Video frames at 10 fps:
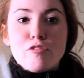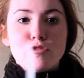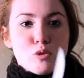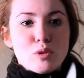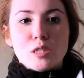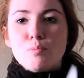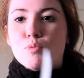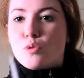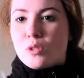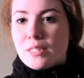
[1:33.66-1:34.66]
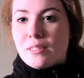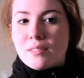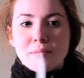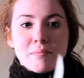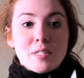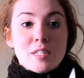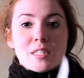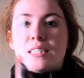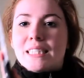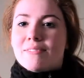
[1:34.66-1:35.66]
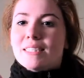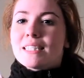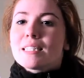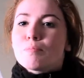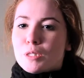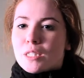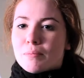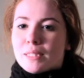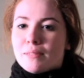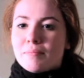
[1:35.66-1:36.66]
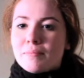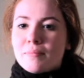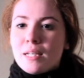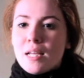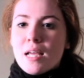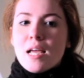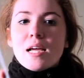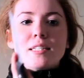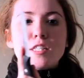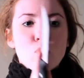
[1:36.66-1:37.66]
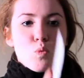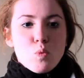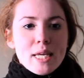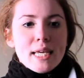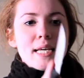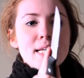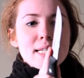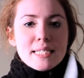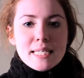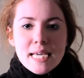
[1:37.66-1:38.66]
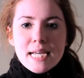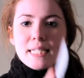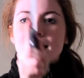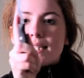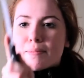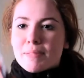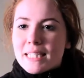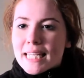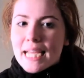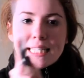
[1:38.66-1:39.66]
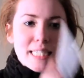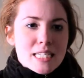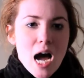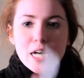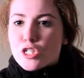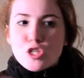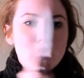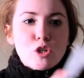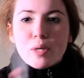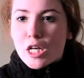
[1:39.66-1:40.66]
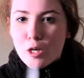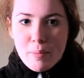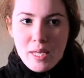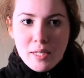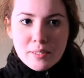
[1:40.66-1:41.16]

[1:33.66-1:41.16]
of you little boys are leaving this apartment until we get some skits done. Do you hear me?